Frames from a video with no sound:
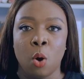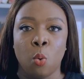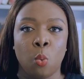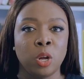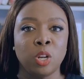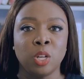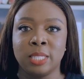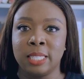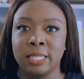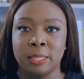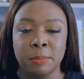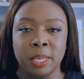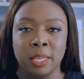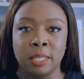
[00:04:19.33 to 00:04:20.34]
What does this
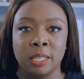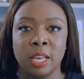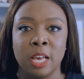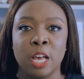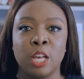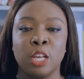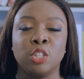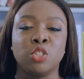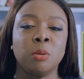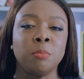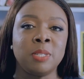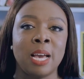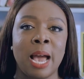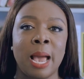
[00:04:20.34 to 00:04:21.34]
mean?
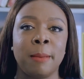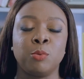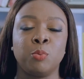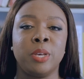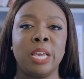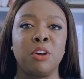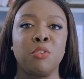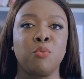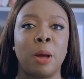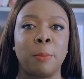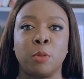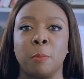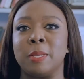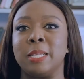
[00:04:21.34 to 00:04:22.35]
Sometimes we get
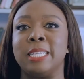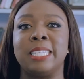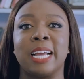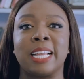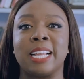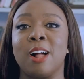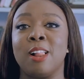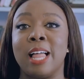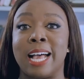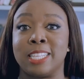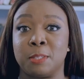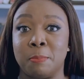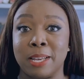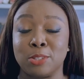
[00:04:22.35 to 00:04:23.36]
wrapped up in the technical
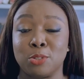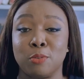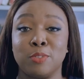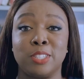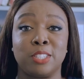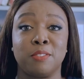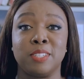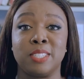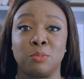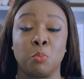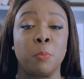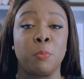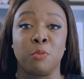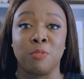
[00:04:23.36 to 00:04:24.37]
aspects of the service
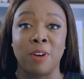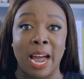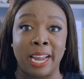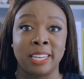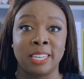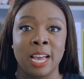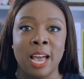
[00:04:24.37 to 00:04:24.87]
we provide.